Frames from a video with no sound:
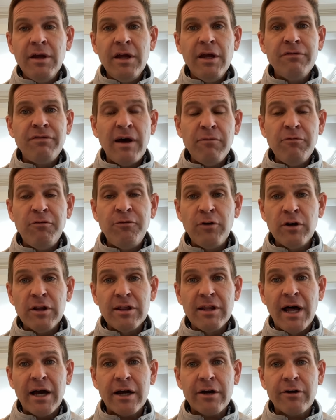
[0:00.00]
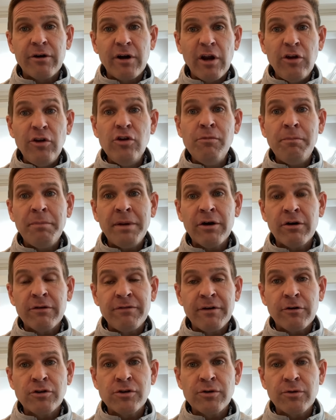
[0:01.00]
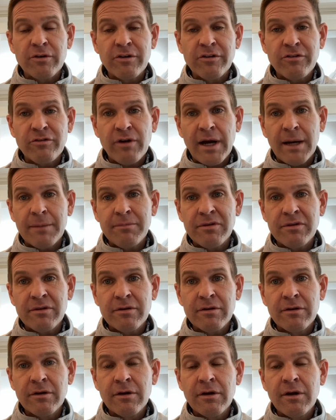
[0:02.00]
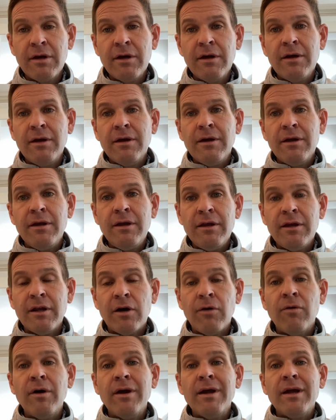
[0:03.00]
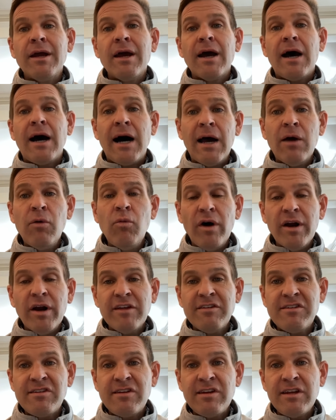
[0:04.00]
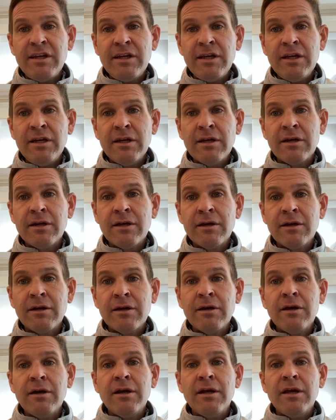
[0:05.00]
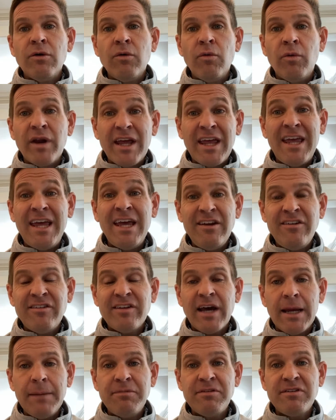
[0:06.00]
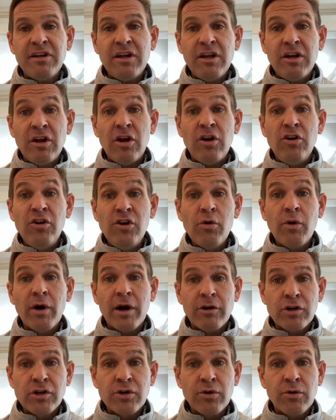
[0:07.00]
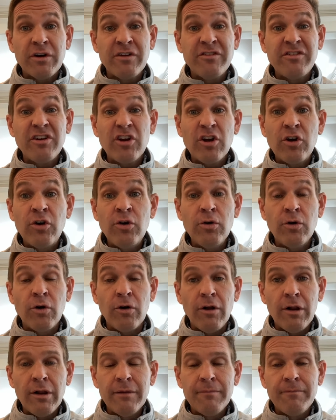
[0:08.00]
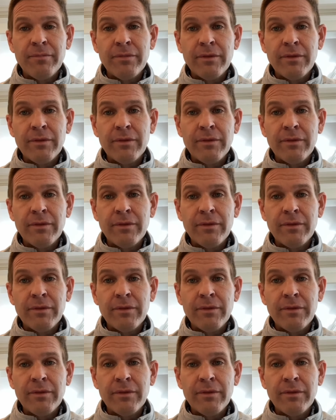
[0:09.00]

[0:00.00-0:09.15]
if I'm Foot Locker and a new pair of Air Jordans drops, you know, I want to see when a kid types in new Air Jordans into Google,